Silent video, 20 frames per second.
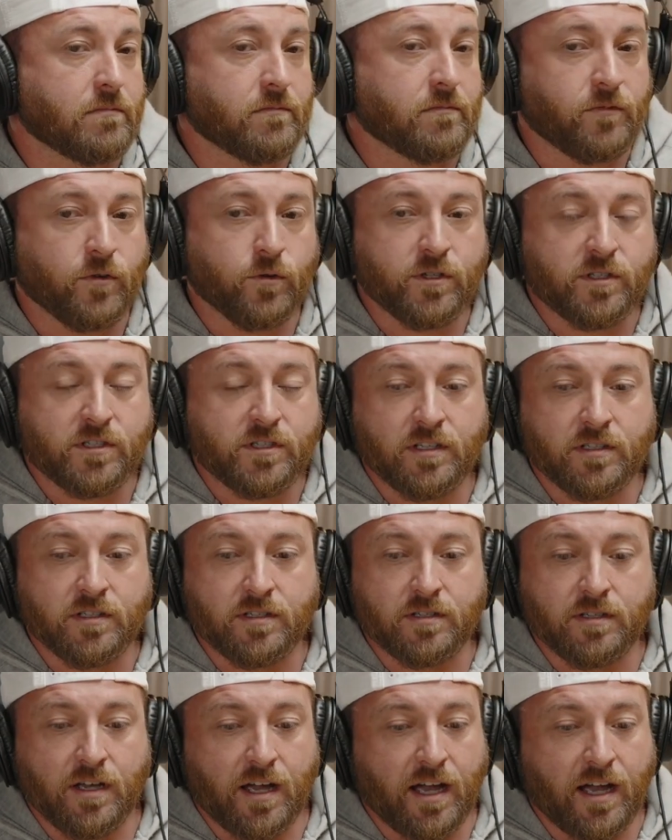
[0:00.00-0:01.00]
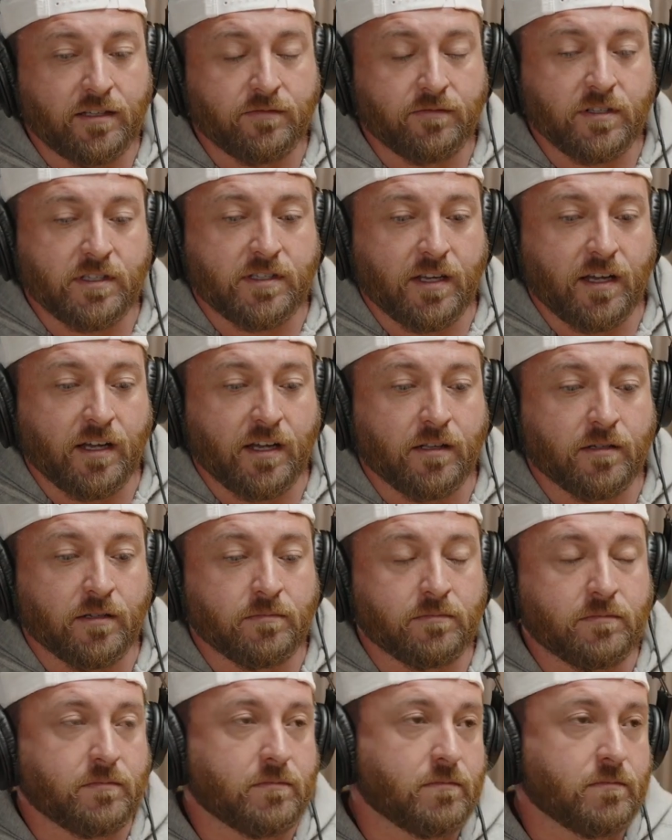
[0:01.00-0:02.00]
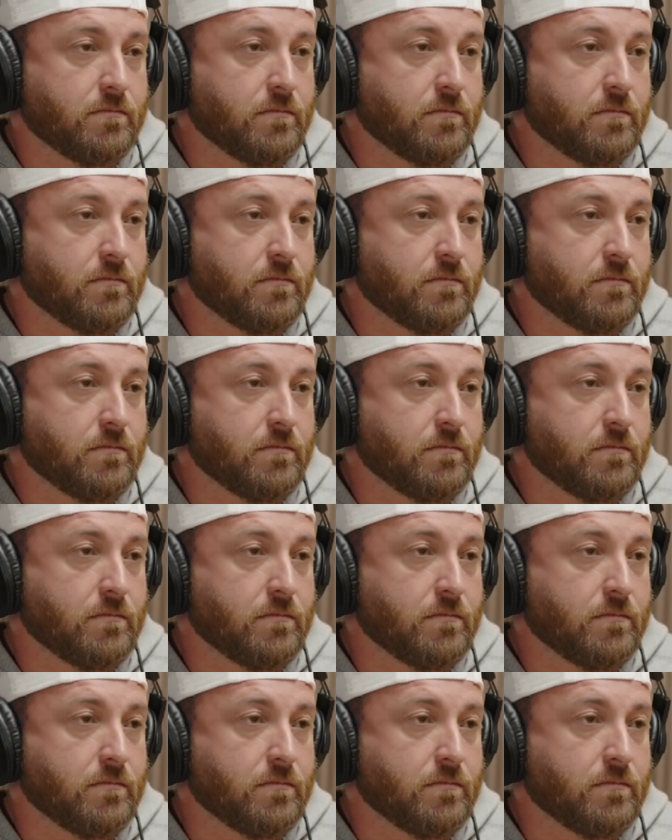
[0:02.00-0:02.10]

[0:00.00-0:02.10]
For instance, I live in Salem.